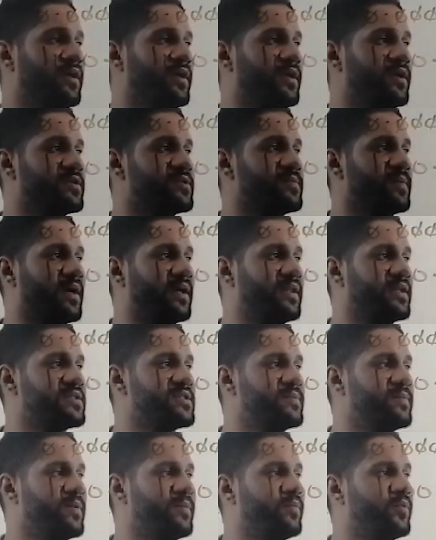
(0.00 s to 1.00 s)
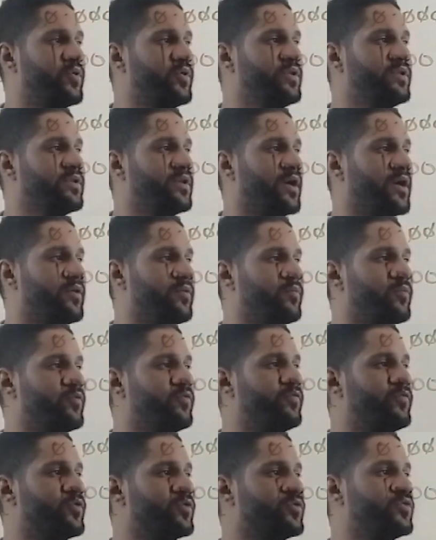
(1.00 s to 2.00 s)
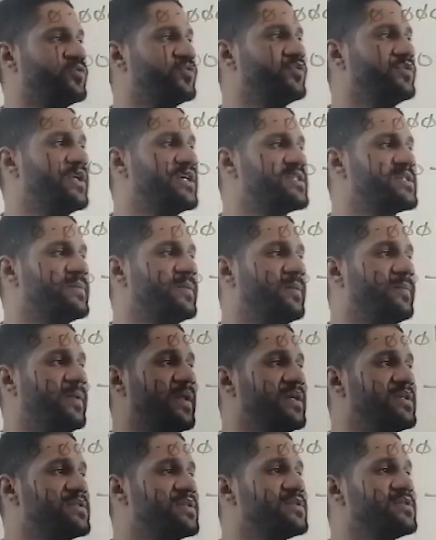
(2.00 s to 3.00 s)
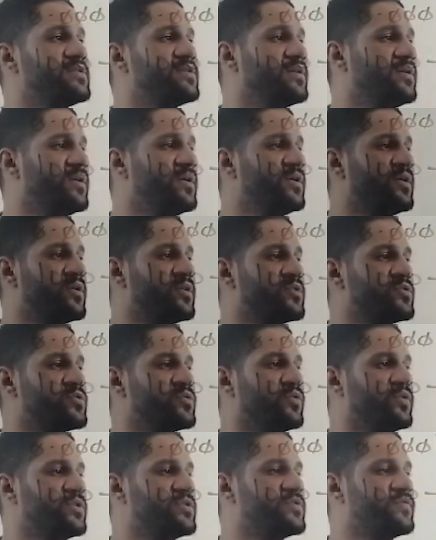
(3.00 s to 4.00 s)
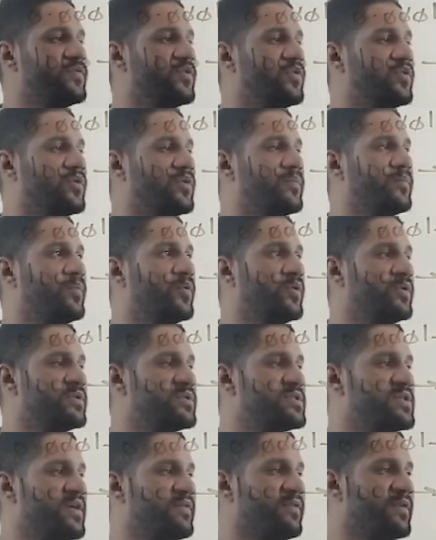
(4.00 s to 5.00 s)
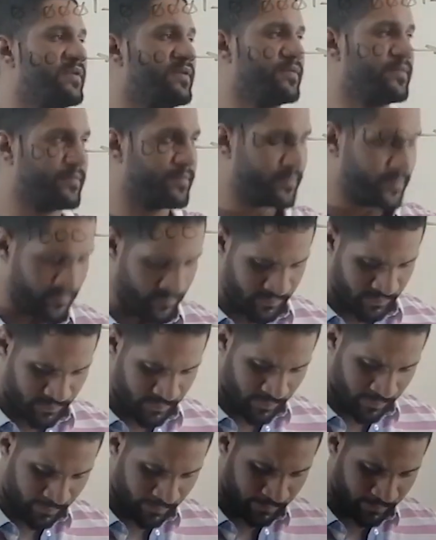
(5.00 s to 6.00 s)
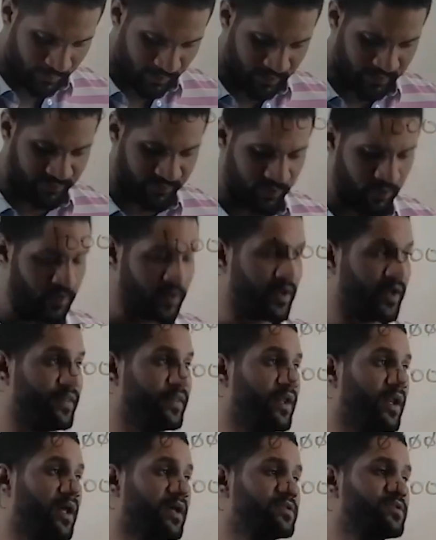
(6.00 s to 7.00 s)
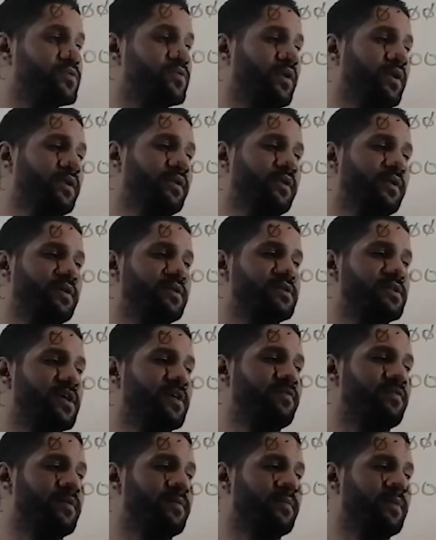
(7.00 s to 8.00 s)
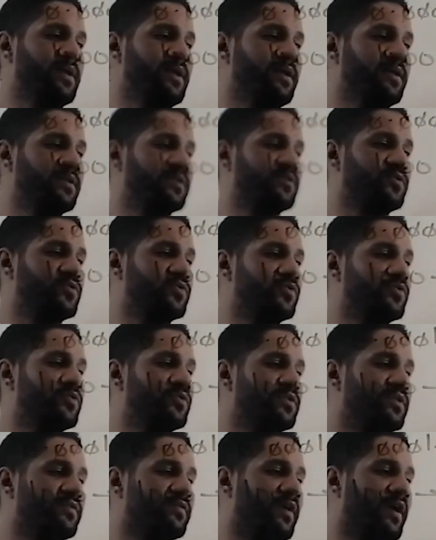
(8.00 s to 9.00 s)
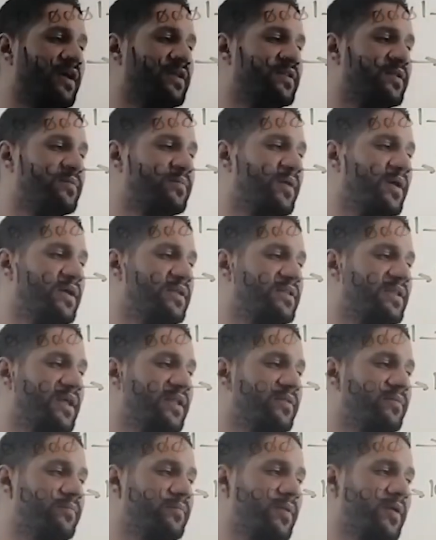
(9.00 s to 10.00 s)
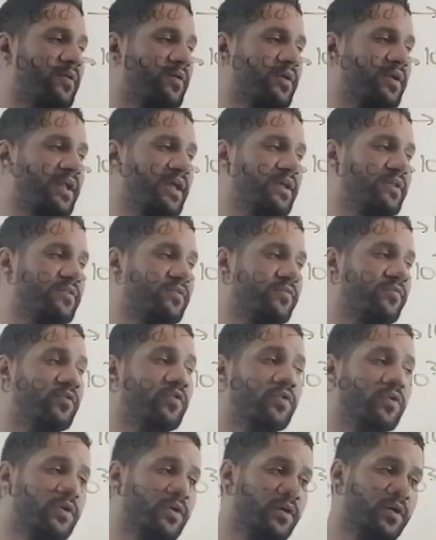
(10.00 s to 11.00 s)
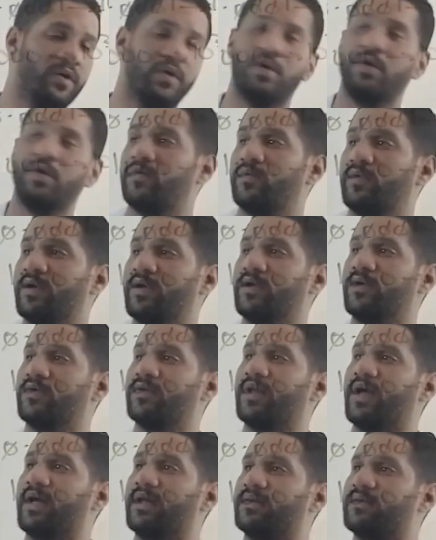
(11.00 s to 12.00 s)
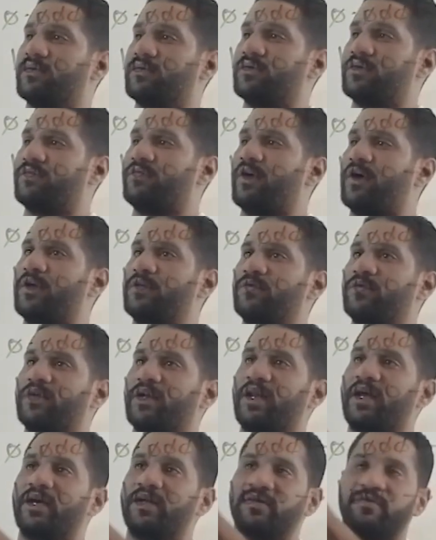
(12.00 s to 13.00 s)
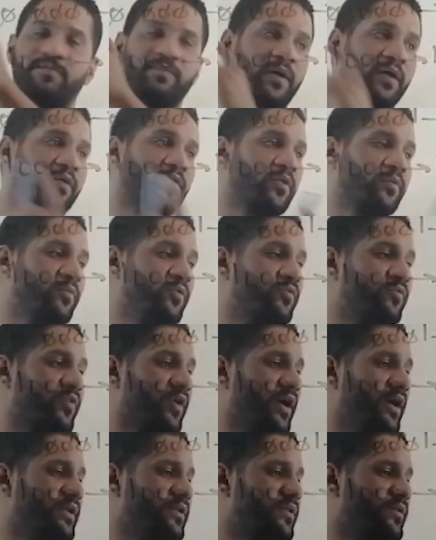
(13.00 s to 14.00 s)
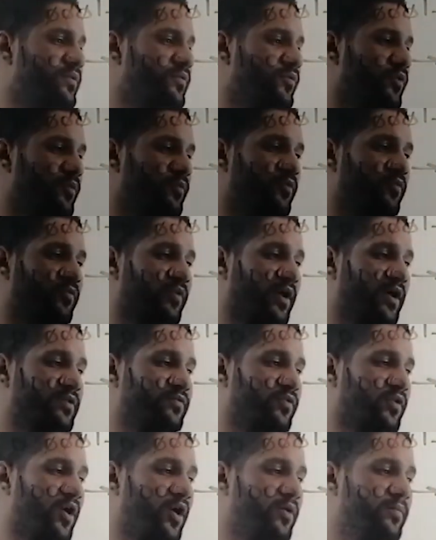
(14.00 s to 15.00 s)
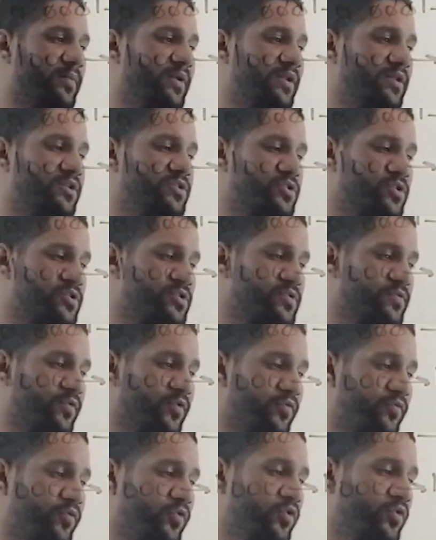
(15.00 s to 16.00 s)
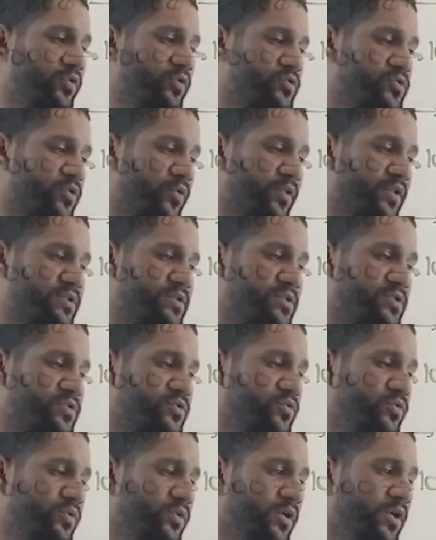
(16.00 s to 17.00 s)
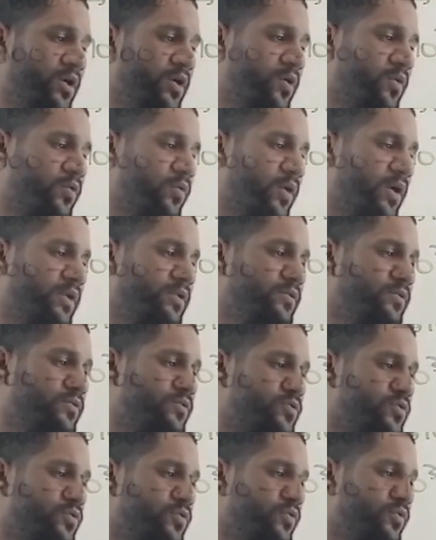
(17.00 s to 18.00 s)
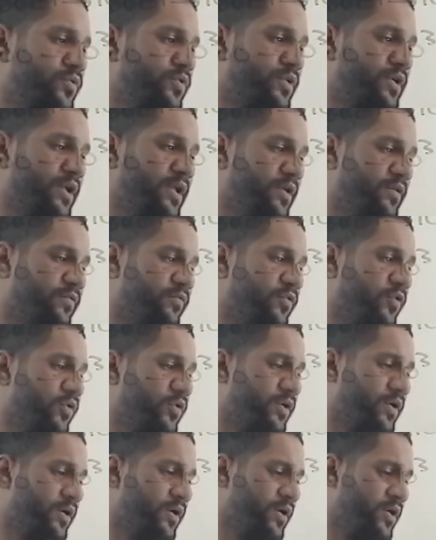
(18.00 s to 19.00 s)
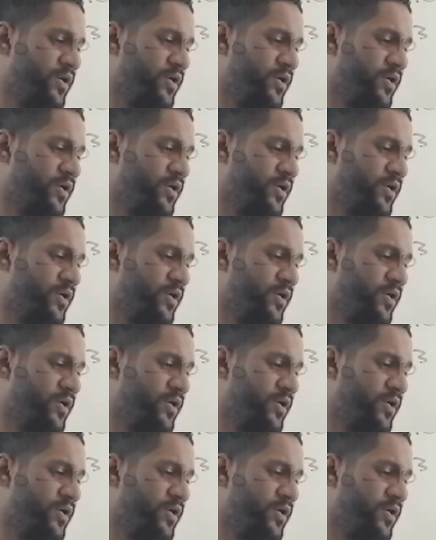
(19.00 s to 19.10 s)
Here is my decimal point. I will move for 2 decimal places. So it's 4.7. If we look at the last one, he's giving me 2 divided by 10 power negative 4. We know that divide with a negative power, we move right. We'll move right for how many digits? For 4. So this is 2. 1, 2, 3, 4.